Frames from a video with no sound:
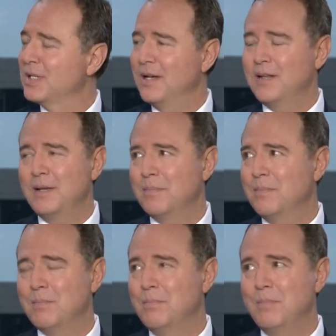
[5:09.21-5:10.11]
Now that
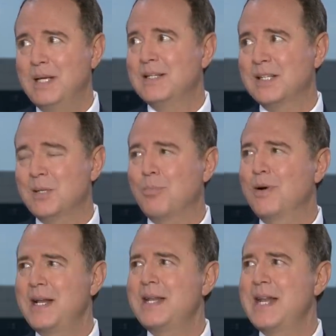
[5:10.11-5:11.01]
means it's a
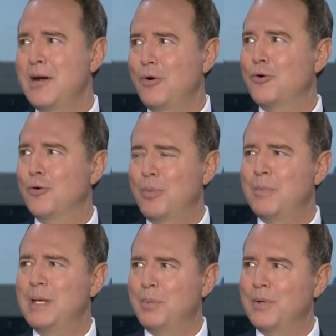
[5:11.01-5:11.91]
pretty narrow group of
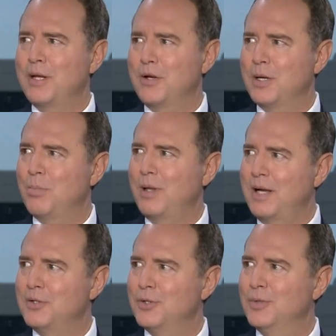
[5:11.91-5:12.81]
people that it could
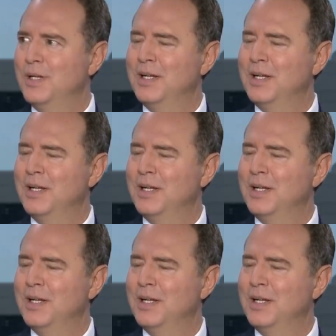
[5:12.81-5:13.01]
apply to